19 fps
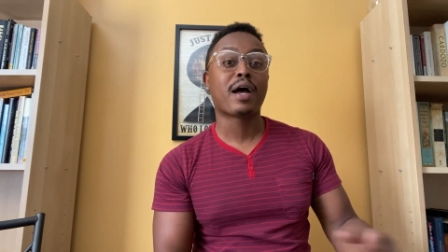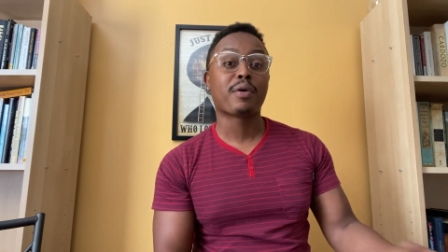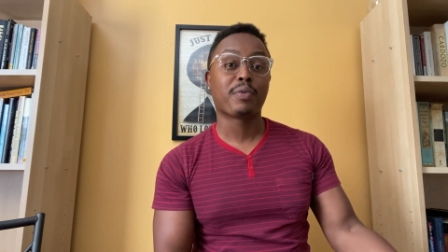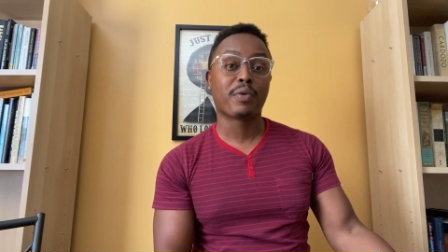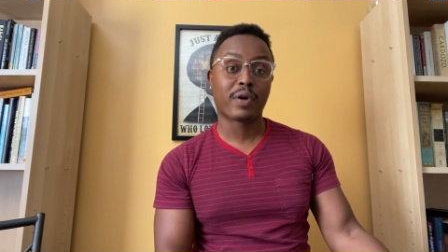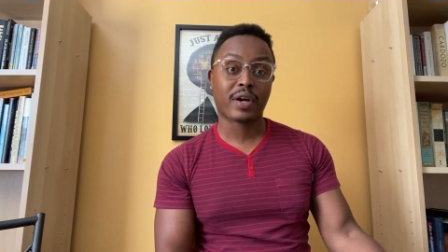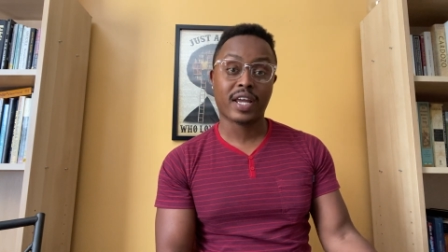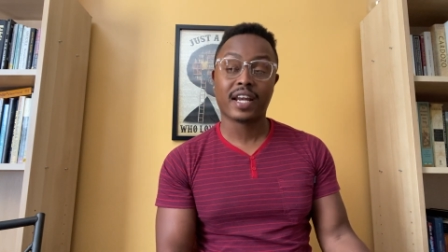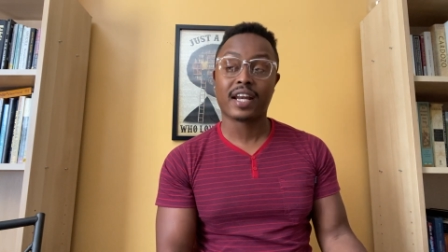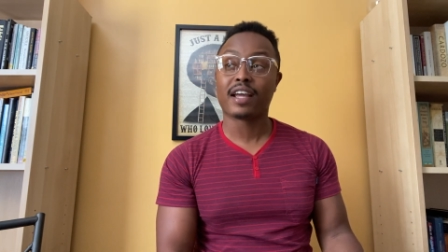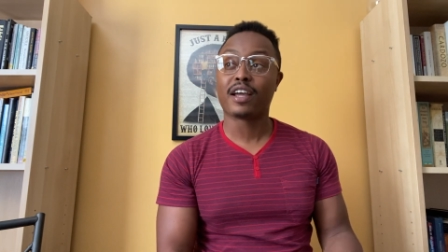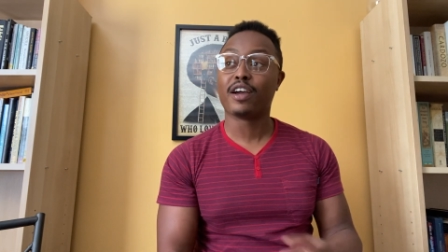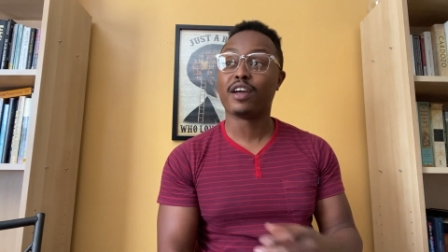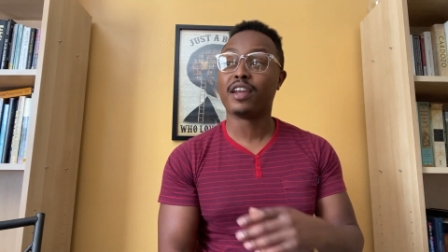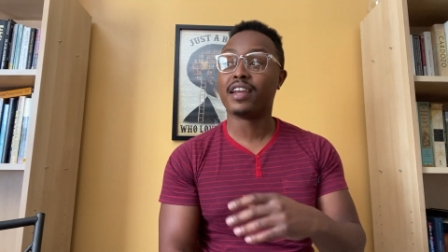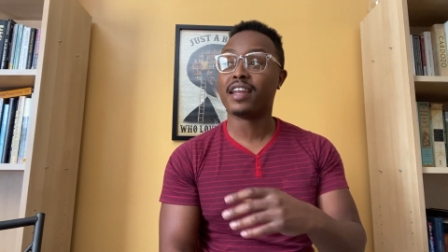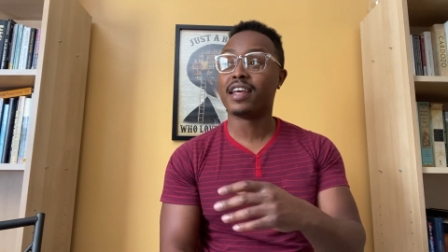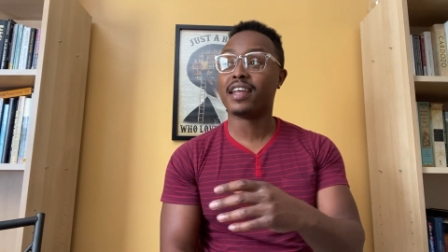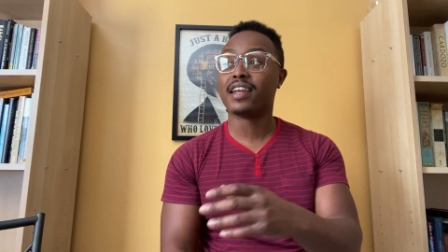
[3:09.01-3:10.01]
we're getting
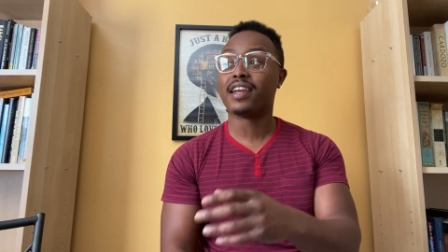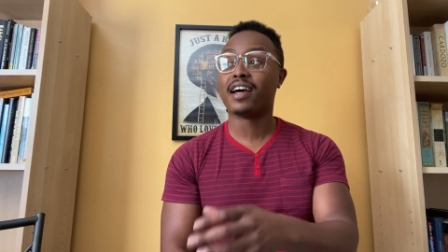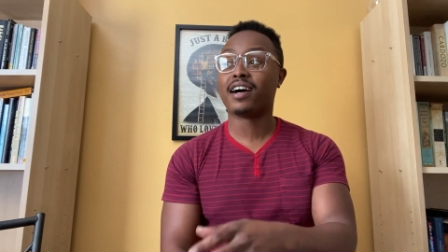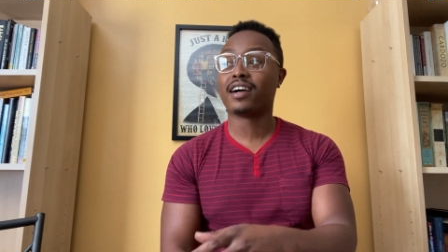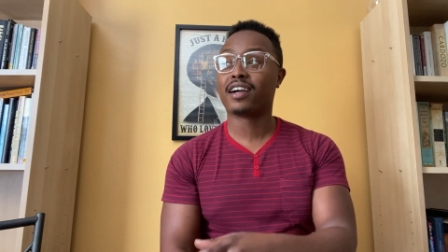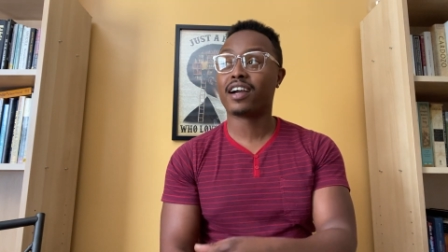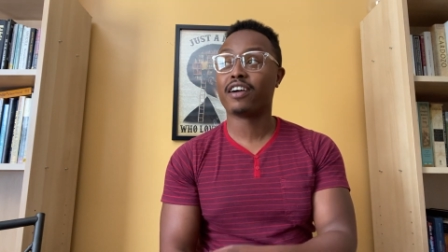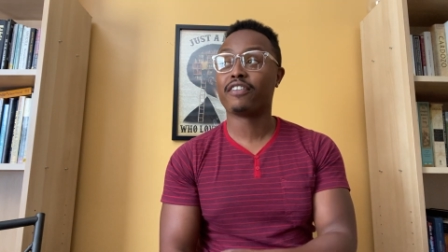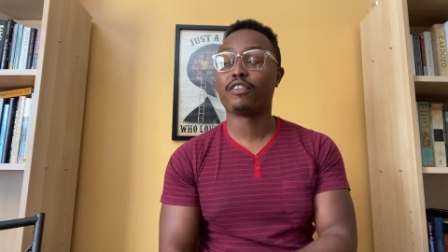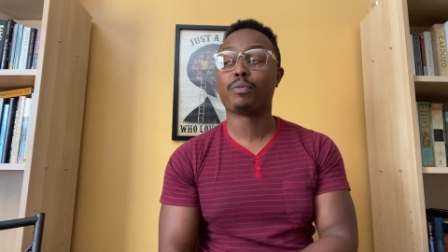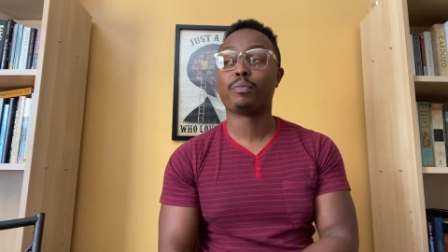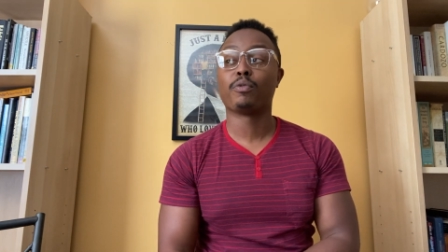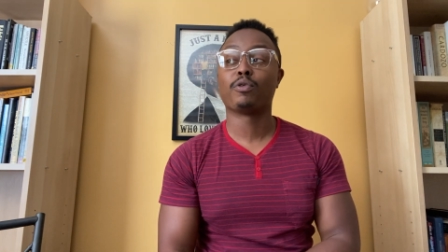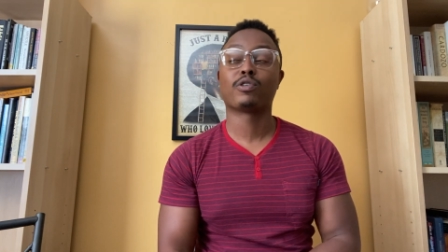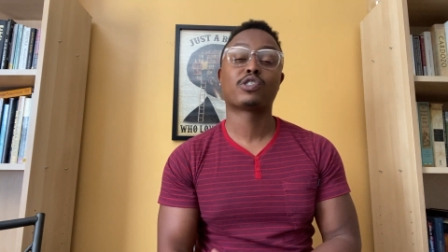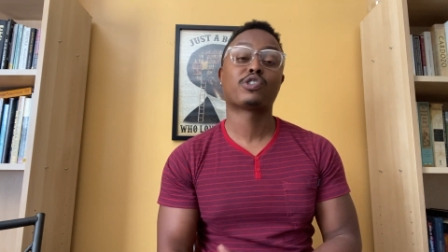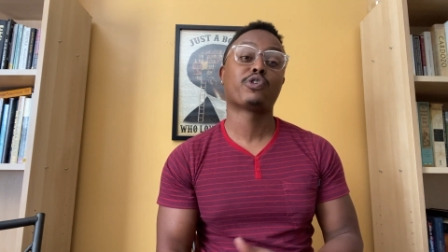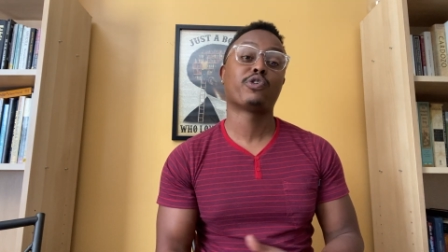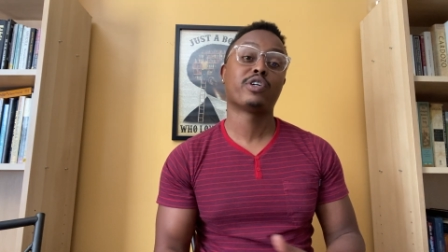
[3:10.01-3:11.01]
and, and uncover
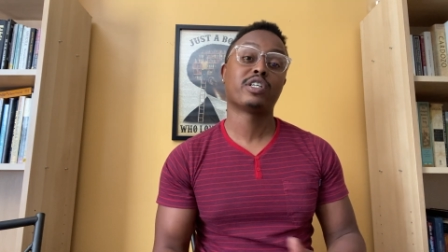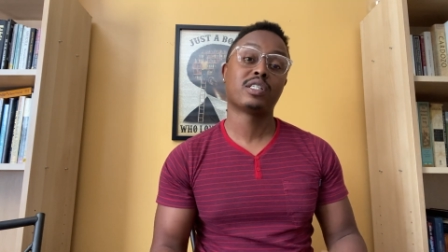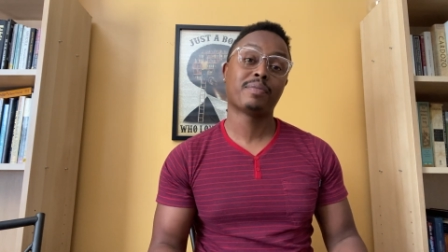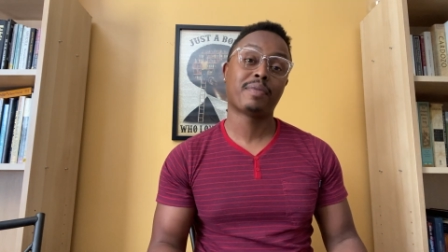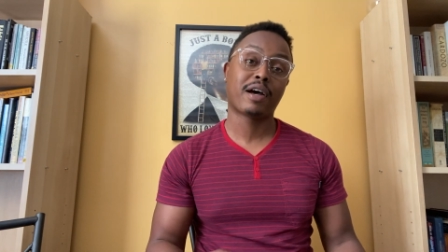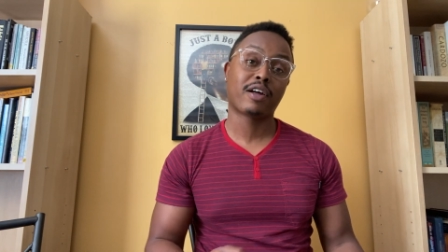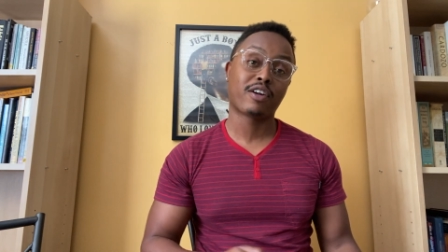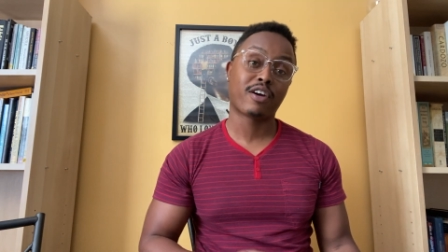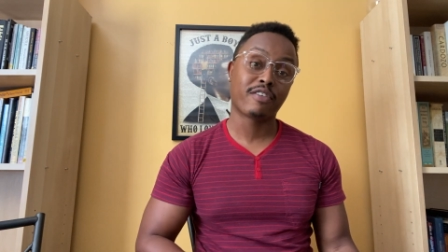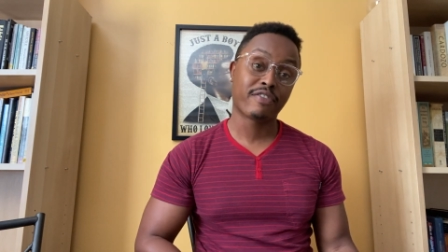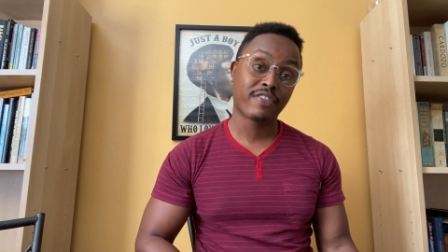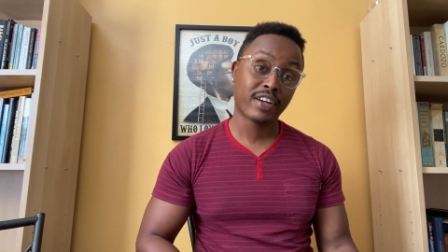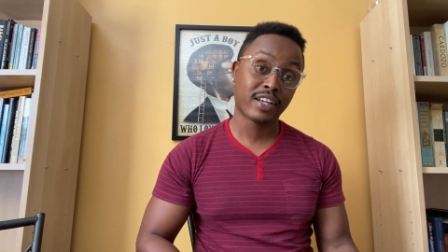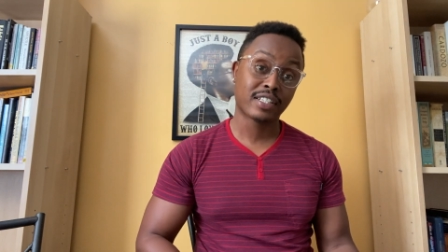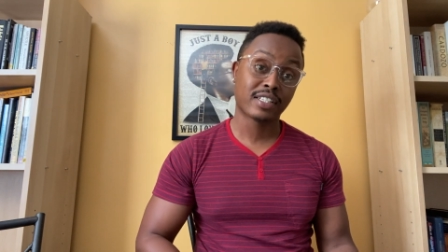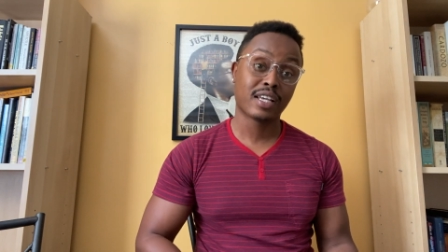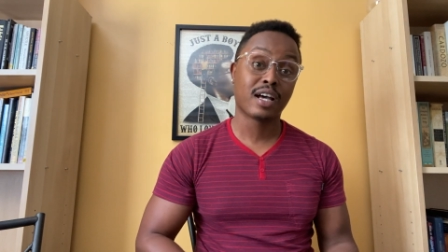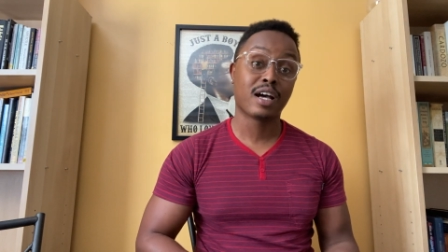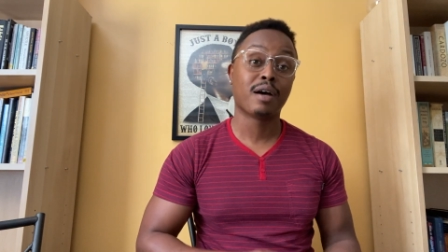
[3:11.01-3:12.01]
more stories about our
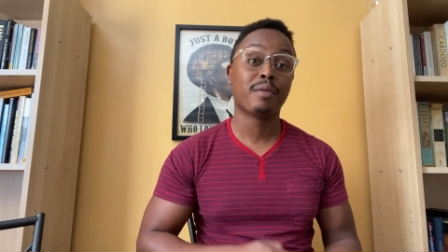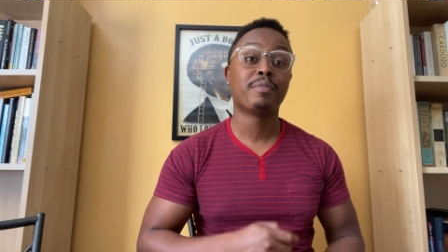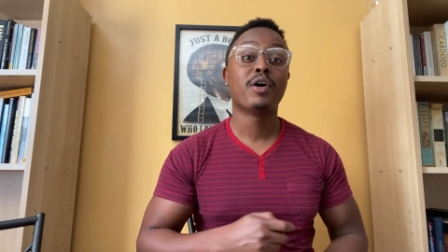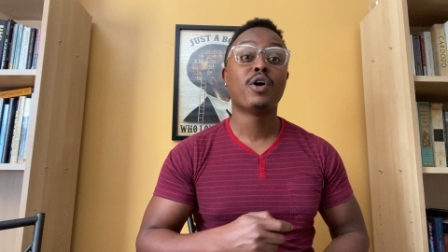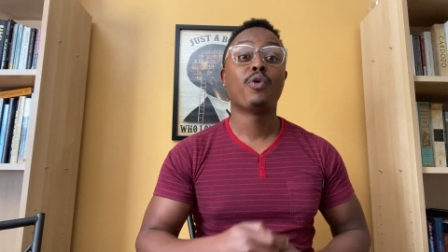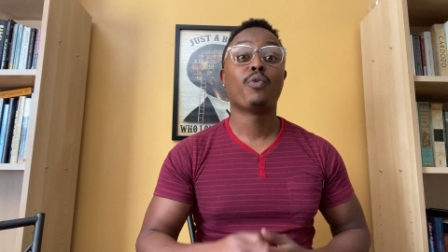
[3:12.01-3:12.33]
victim.